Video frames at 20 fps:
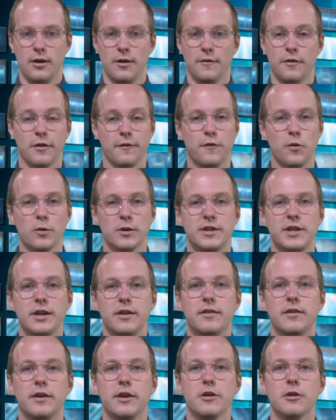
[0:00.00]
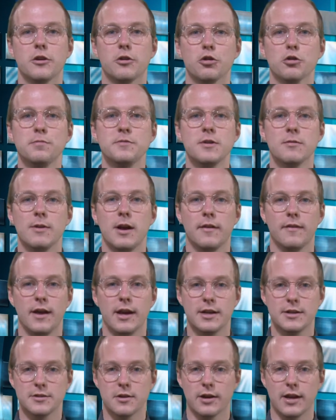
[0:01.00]
For the 14th year, groups around
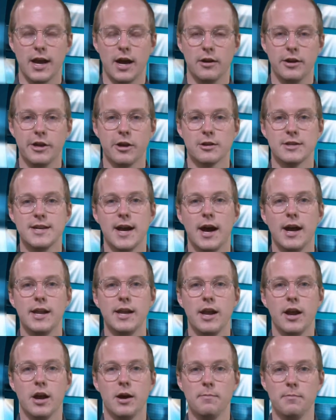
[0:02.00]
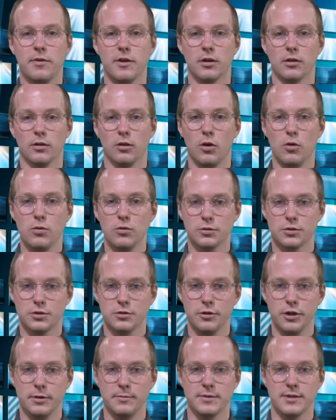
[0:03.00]
Lancaster County are tidying up their local
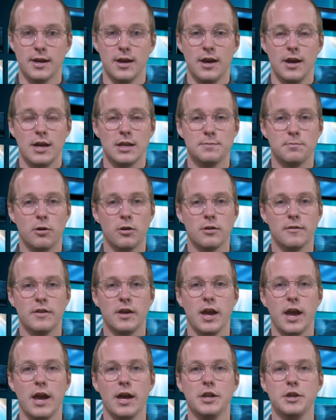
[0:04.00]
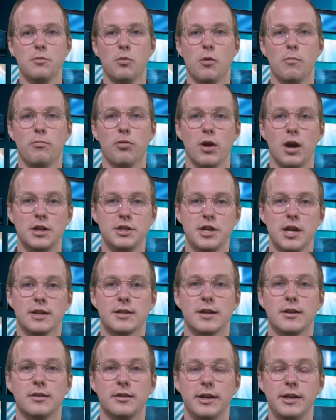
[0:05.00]
streams as part of the annual
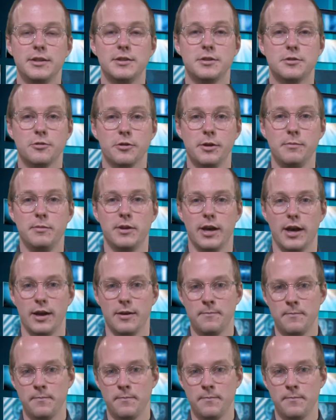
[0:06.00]
Project Clean Stream Day.